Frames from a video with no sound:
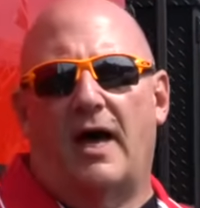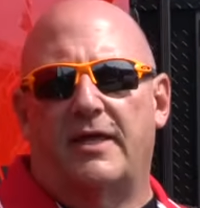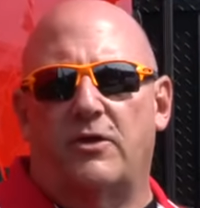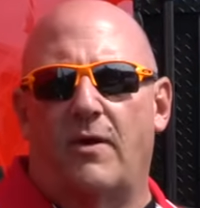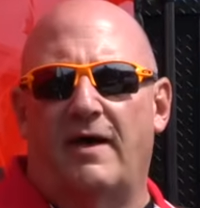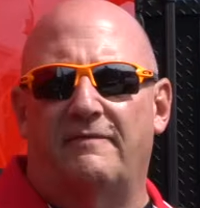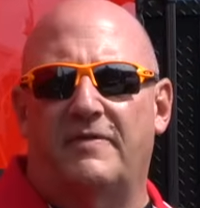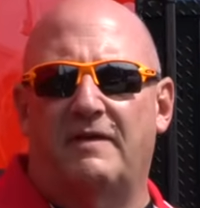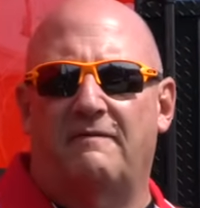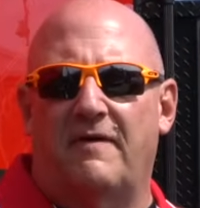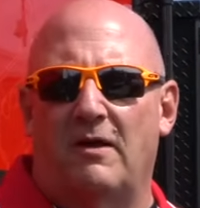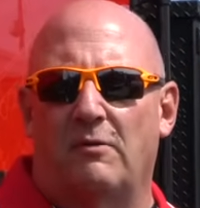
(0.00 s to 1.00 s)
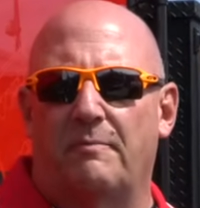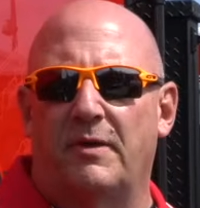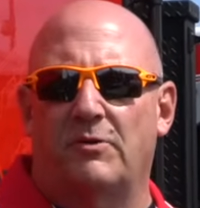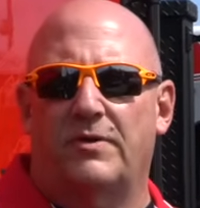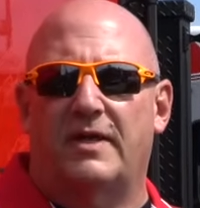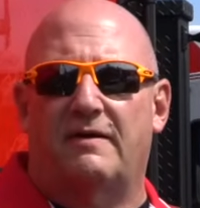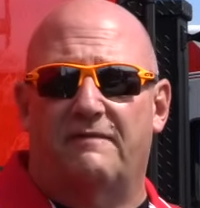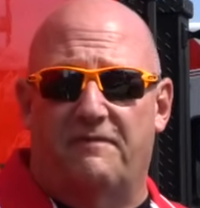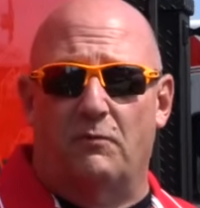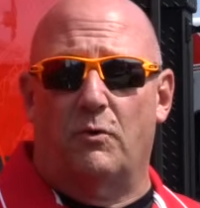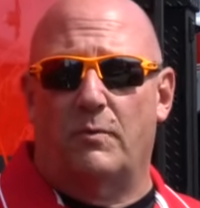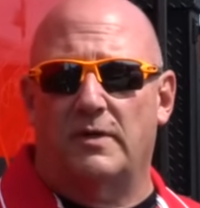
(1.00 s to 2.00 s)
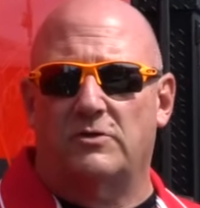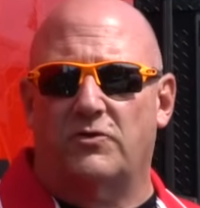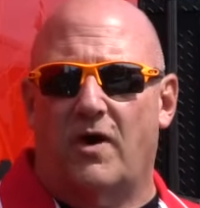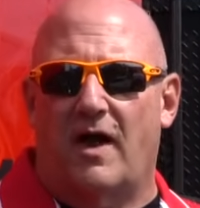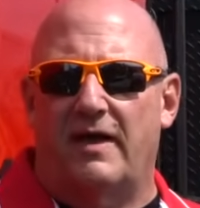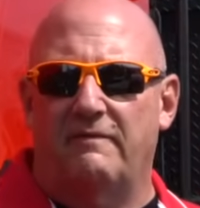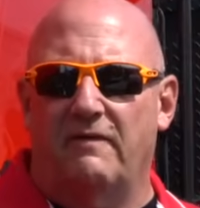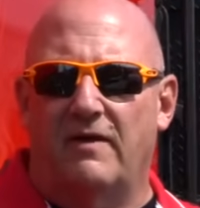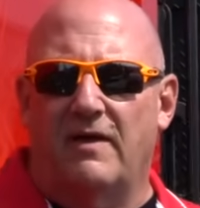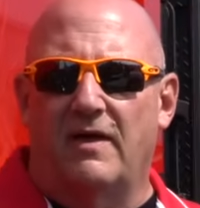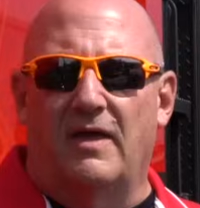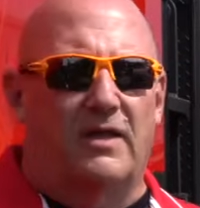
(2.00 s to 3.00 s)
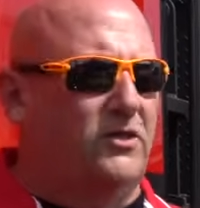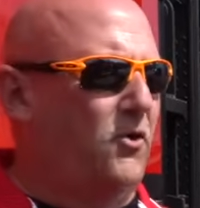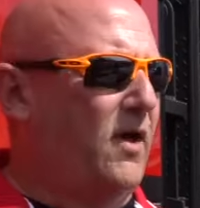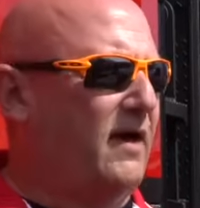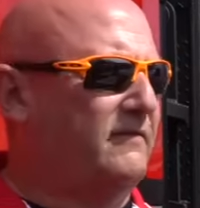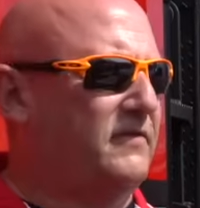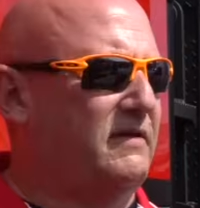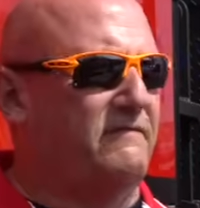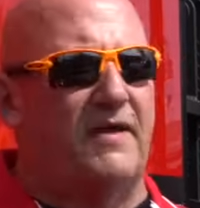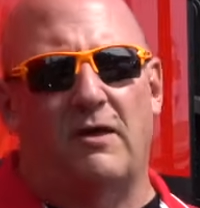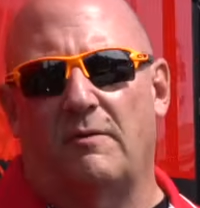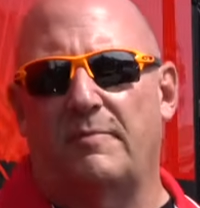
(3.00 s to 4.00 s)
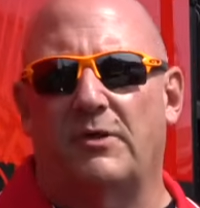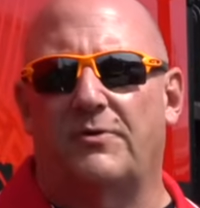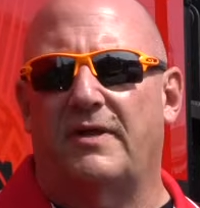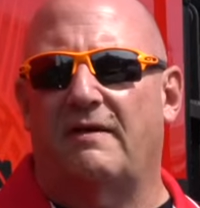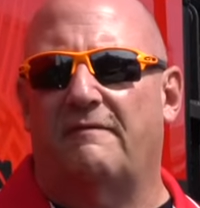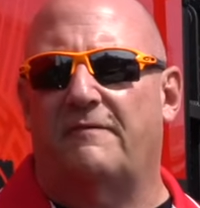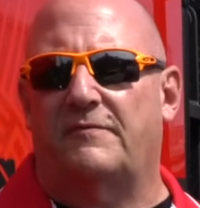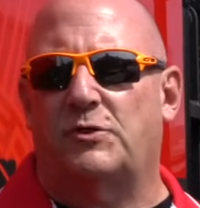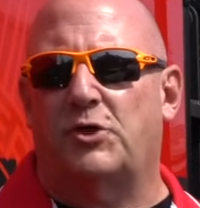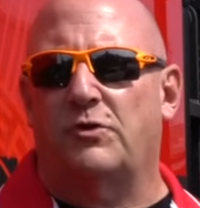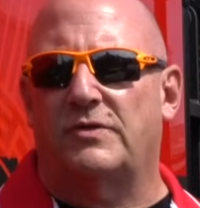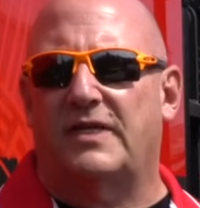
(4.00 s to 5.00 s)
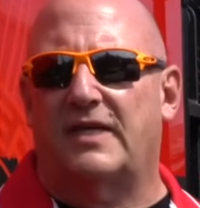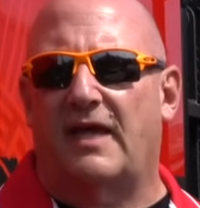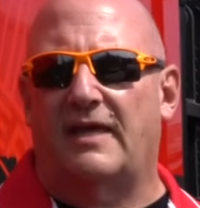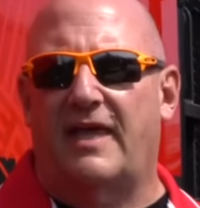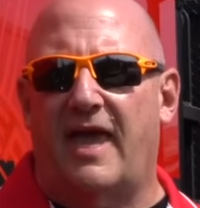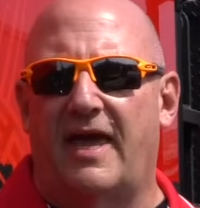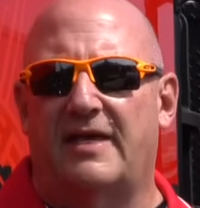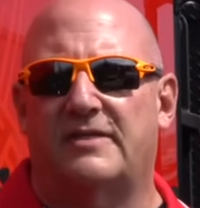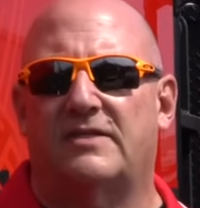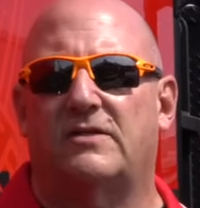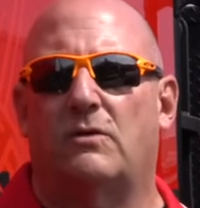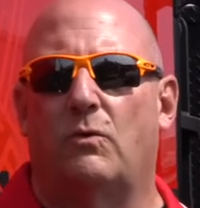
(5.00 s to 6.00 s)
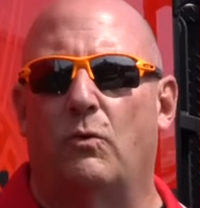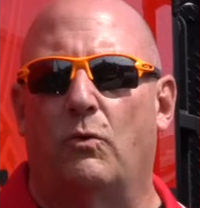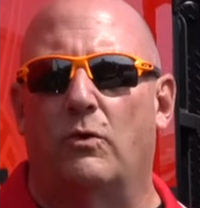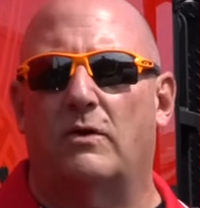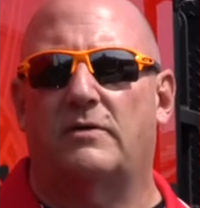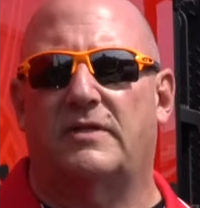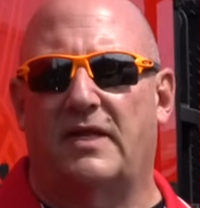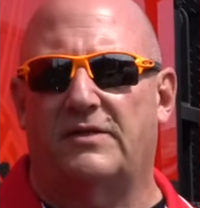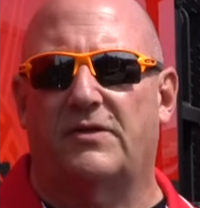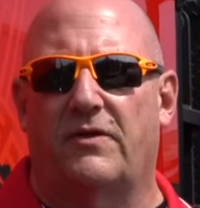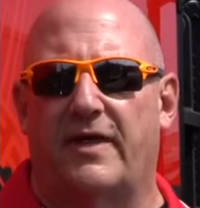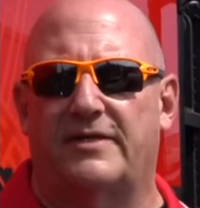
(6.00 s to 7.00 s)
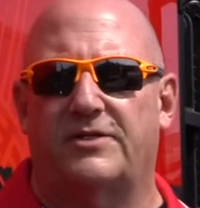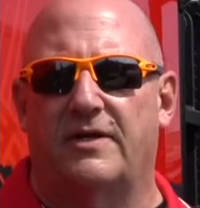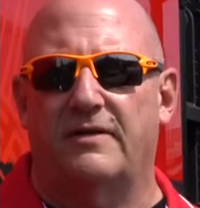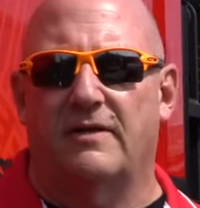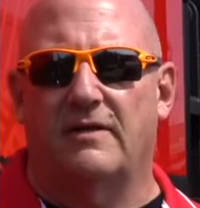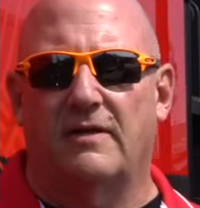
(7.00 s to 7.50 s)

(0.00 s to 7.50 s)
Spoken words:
you have the availability of 4-wheel drive. You have the availability of choosing a gas or diesel engine.